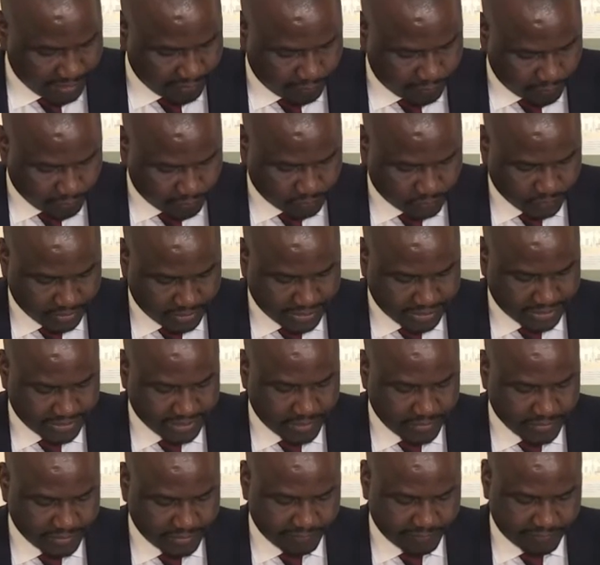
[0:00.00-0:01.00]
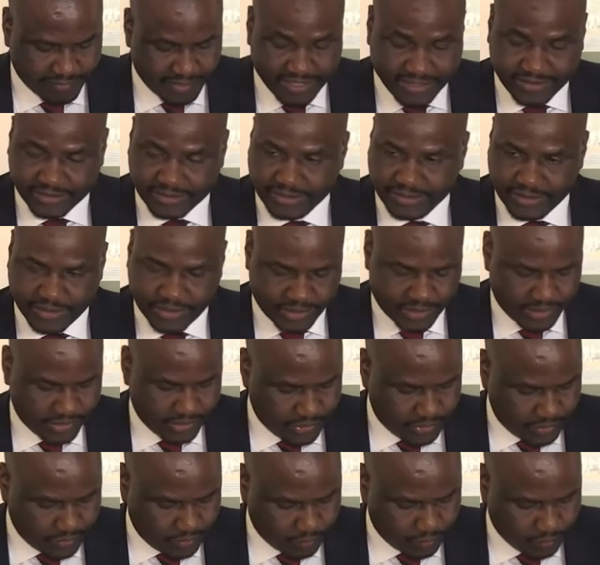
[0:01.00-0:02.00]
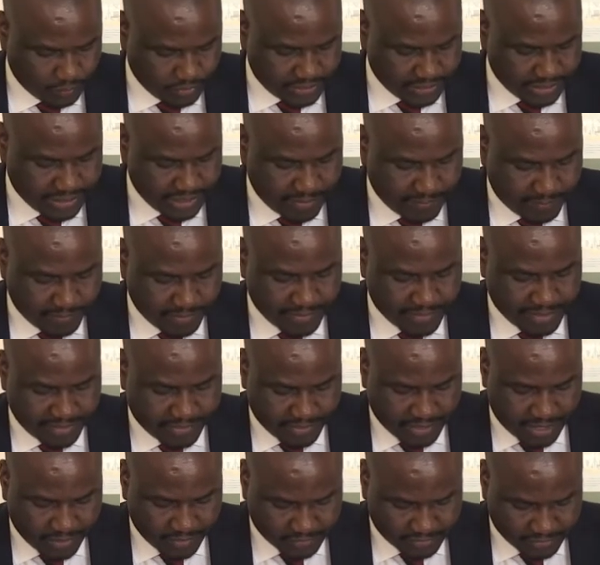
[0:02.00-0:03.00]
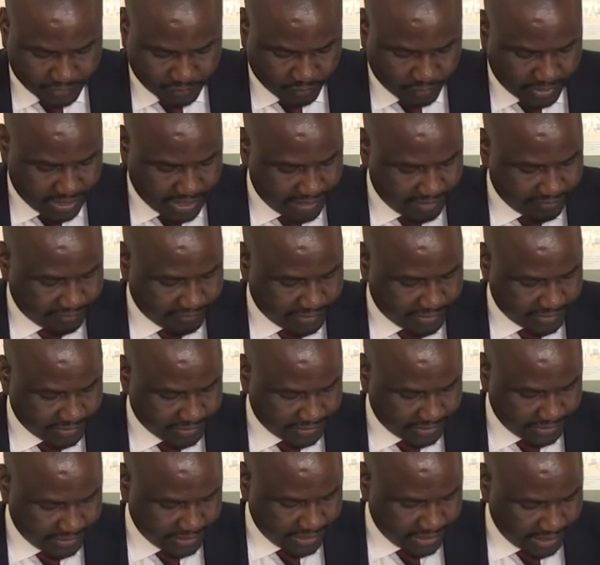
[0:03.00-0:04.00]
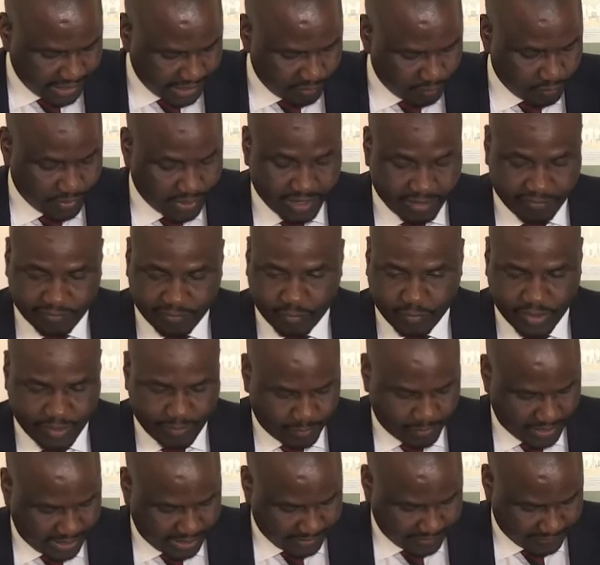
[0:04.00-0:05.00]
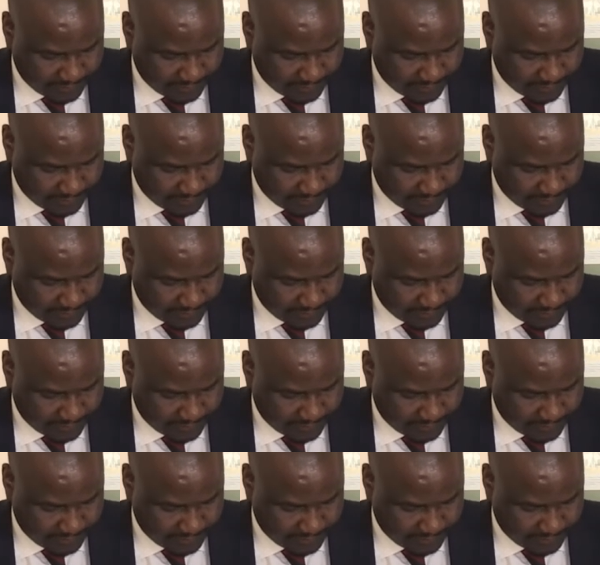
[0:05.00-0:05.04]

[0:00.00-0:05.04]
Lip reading: afford to let down the fans who turn up in their thousands whenever and wherever we play,